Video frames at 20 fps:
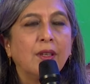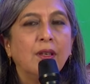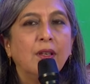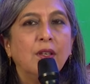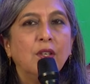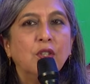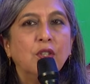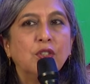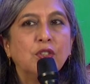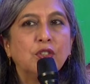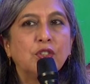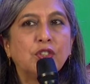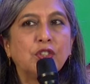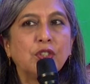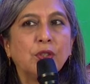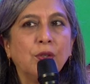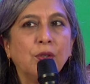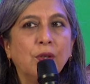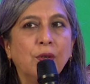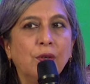
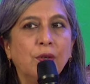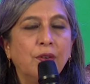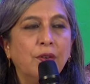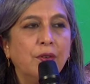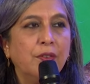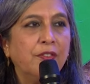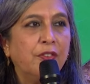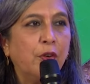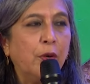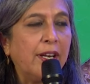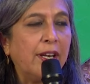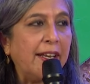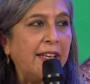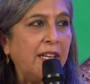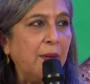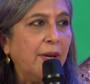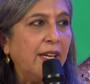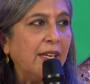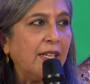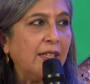So for
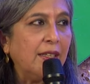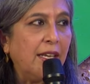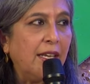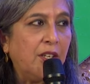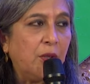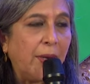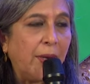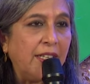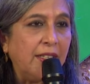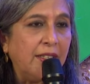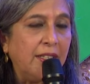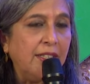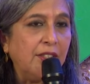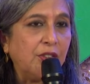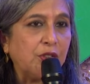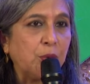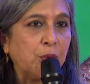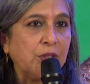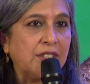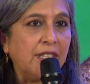anyone in their 20s
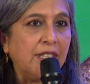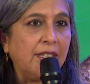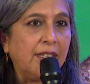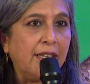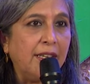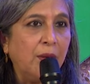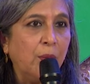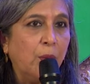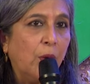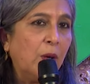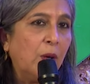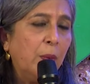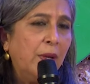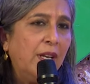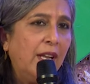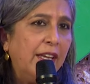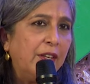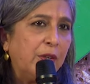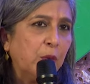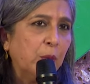who's thinking, what will I
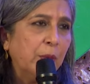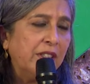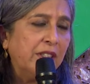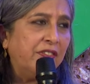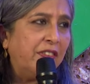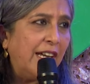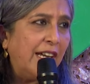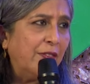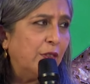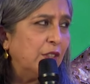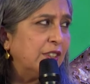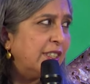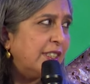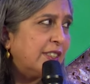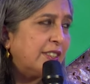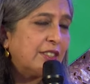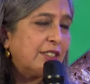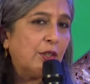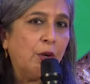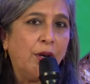do with 5 or 6
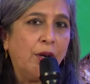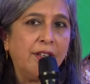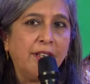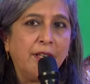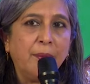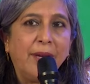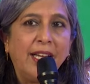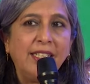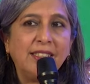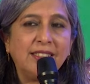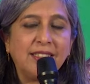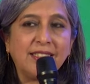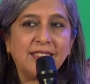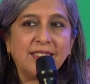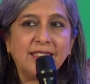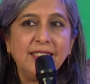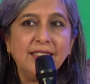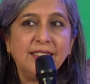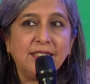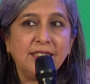crore in my
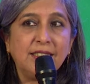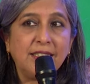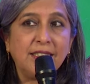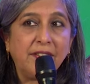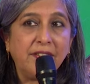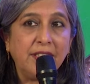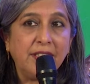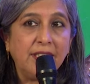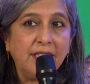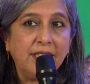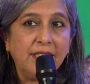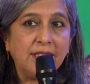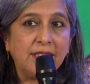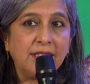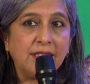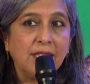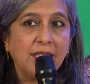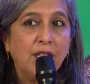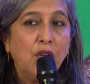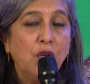60s and 70s,
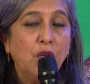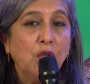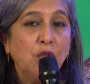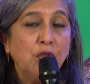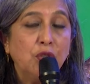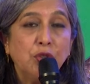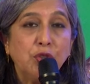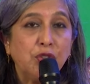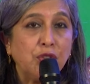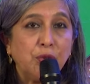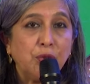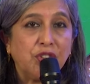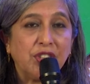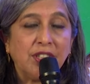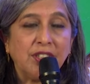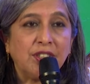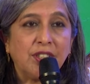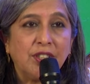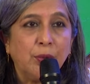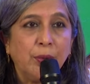you should
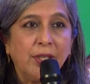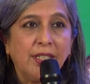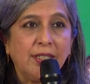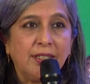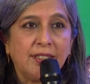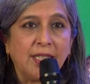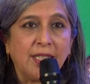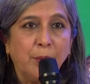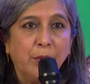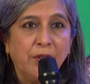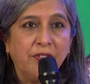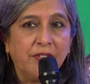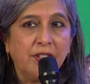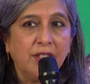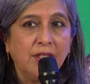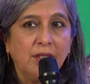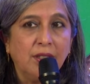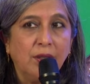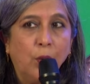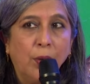just look at some of the
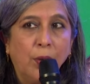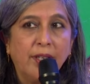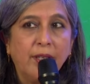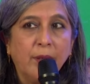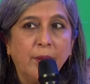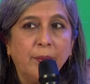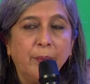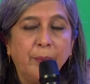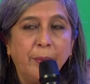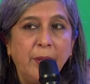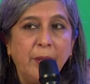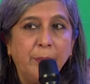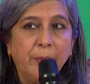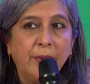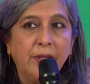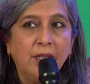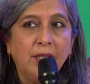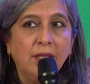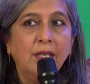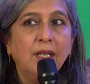older
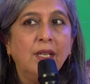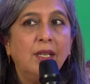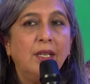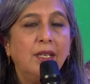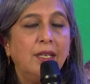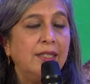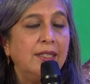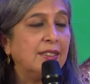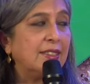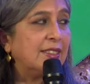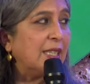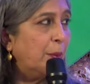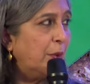people in some of